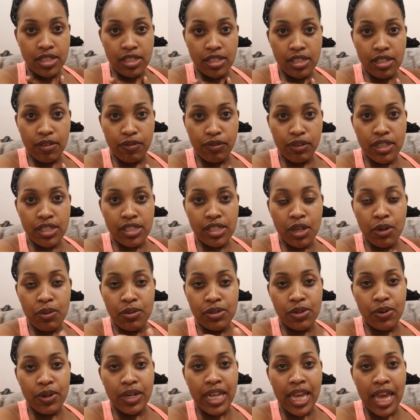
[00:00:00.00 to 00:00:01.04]
If the sink was
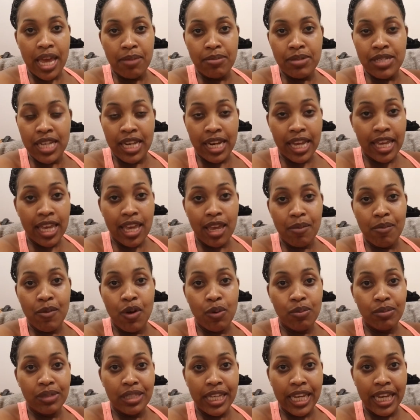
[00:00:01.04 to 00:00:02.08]
already empty and I came
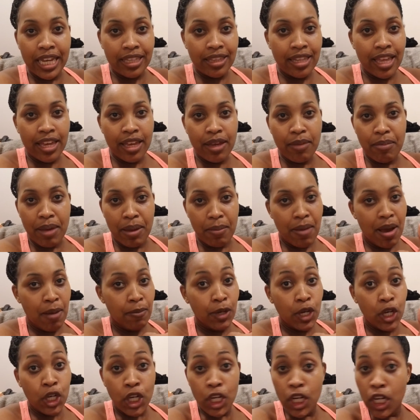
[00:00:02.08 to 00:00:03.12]
home late, like my mom
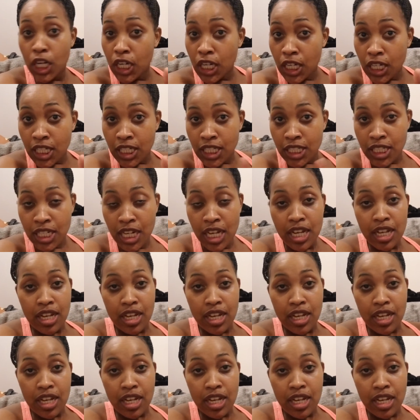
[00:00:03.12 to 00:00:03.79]
cooked,